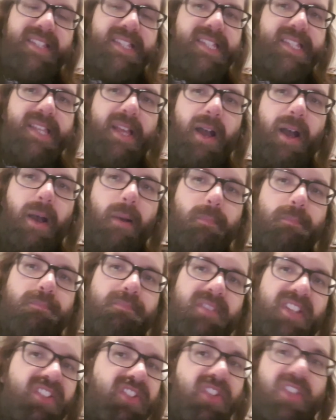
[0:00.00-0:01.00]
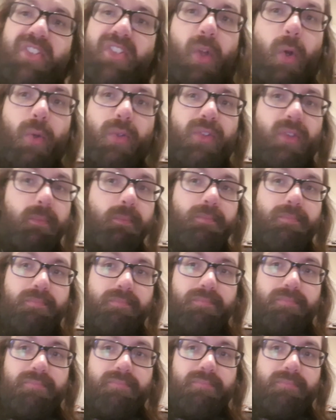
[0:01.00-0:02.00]
just awesome.
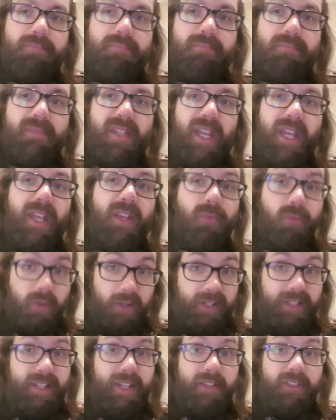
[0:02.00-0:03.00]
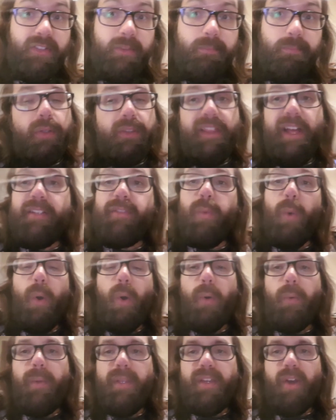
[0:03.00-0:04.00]
It really is. That's
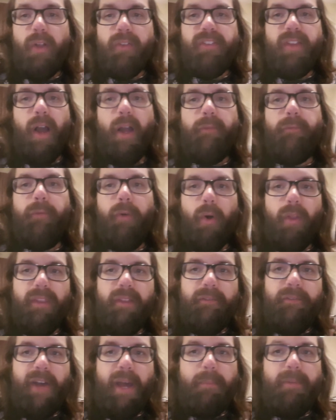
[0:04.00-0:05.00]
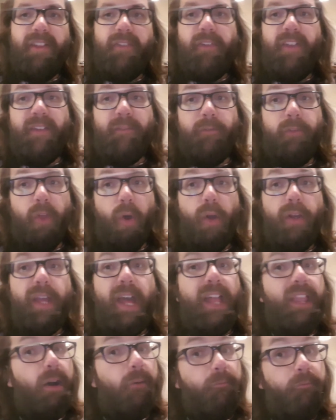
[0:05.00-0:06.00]
all we got time for on the Family Thing vlog.
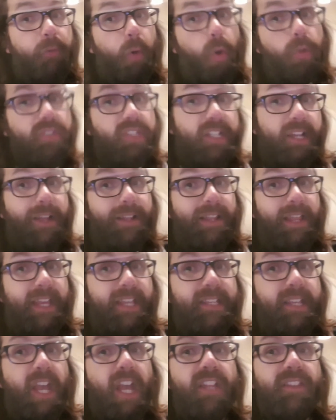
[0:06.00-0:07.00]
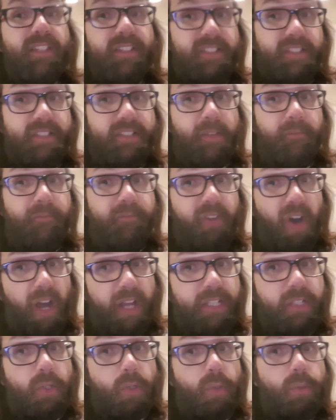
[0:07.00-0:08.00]
And unfortunately, this is the
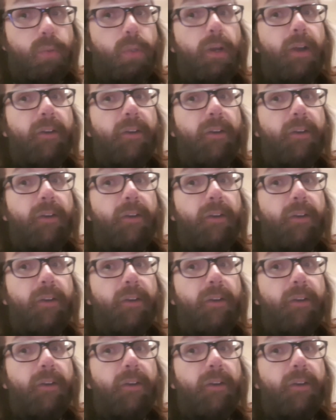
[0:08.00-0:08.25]
final